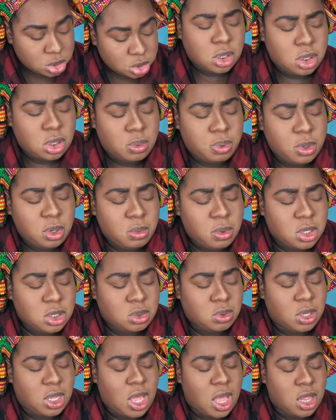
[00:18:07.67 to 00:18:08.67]
And so pretty much
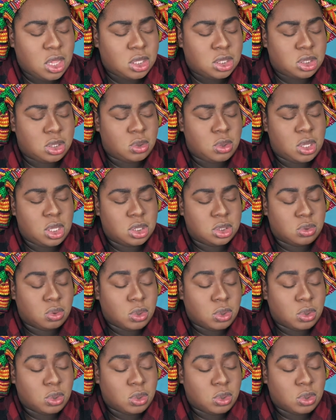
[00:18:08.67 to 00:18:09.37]
what Kylie's doing is